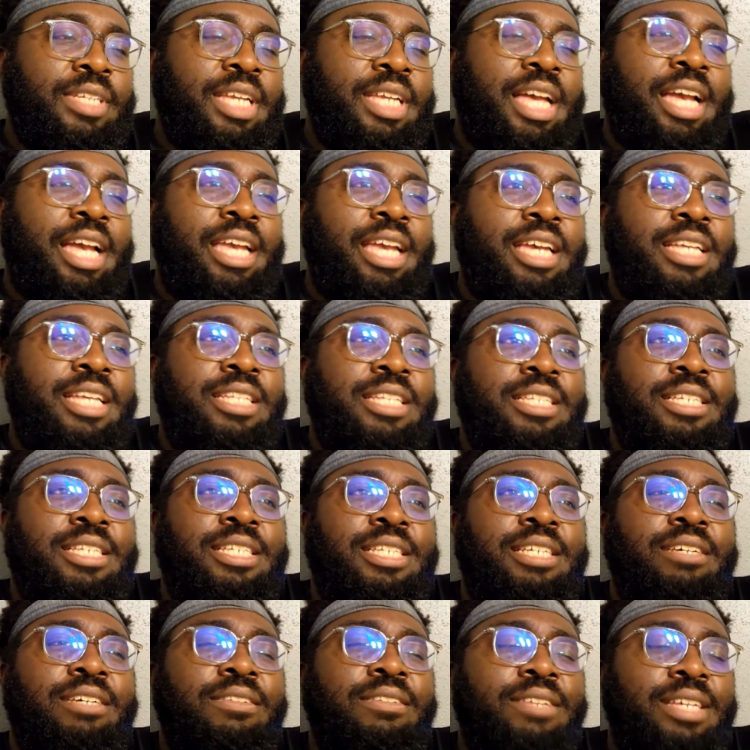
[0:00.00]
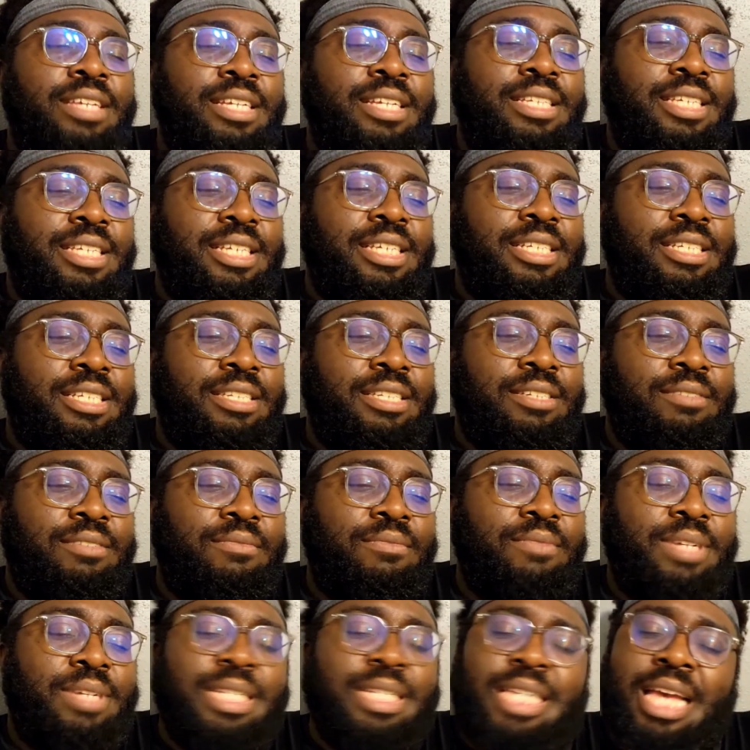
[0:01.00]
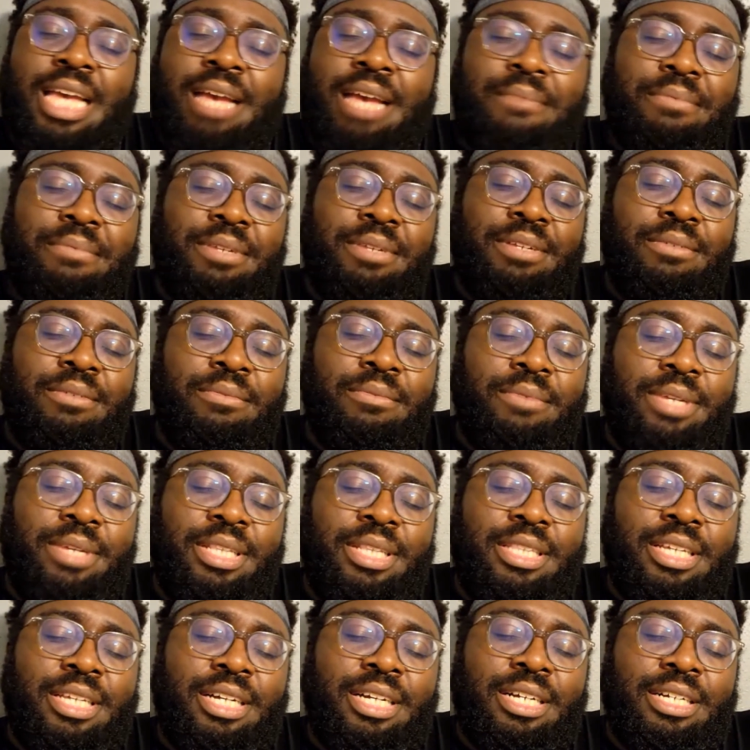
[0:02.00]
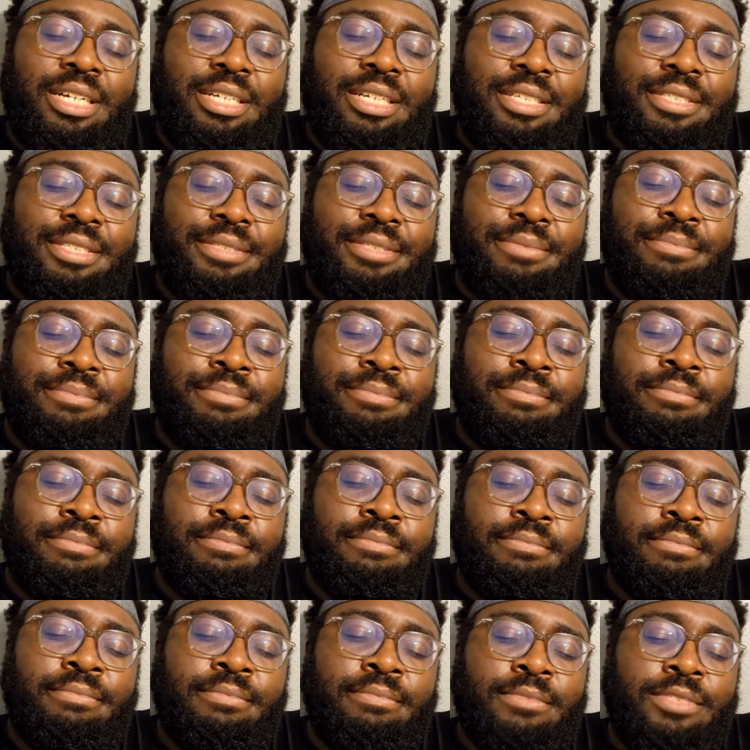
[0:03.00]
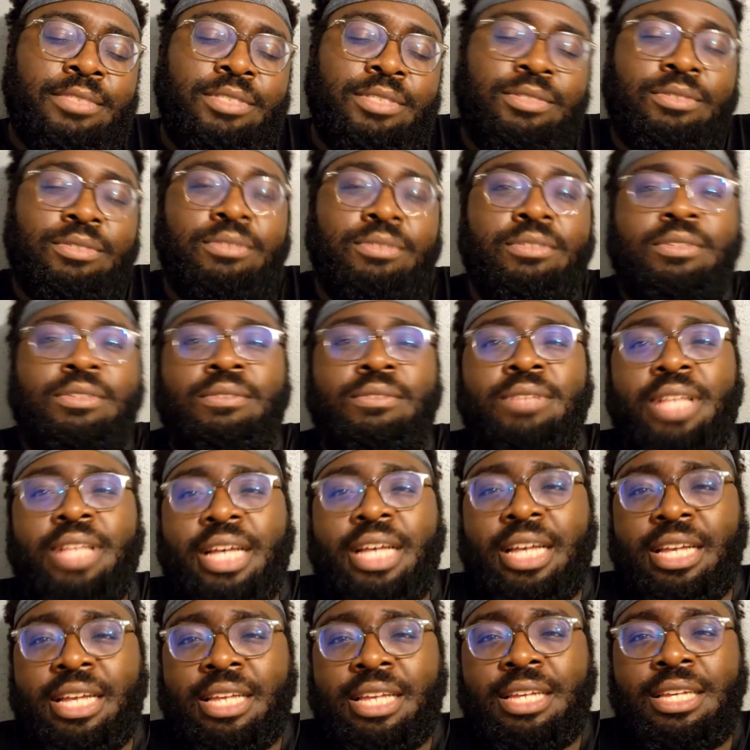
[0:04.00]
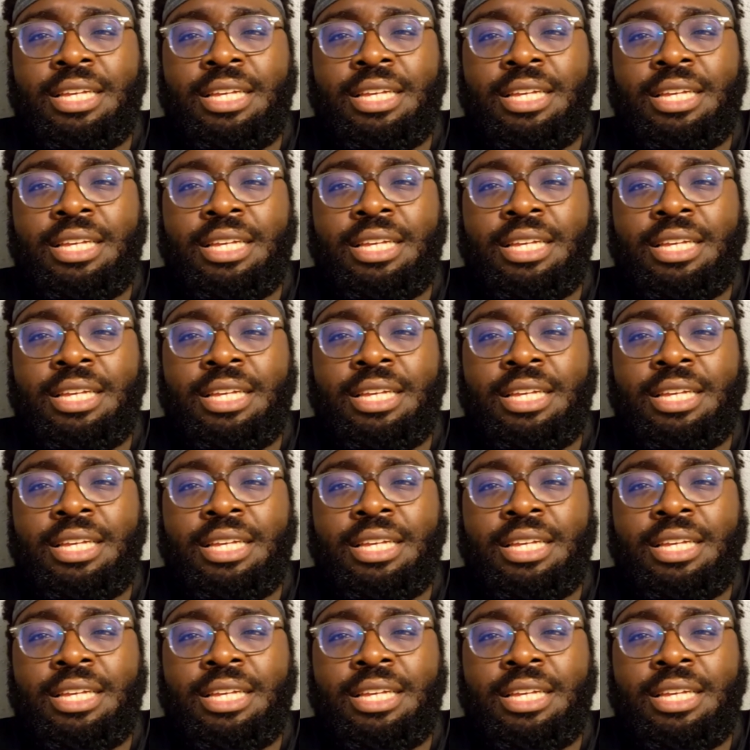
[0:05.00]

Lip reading: I guess to steal the intentions of what's happening with Drew Gulak,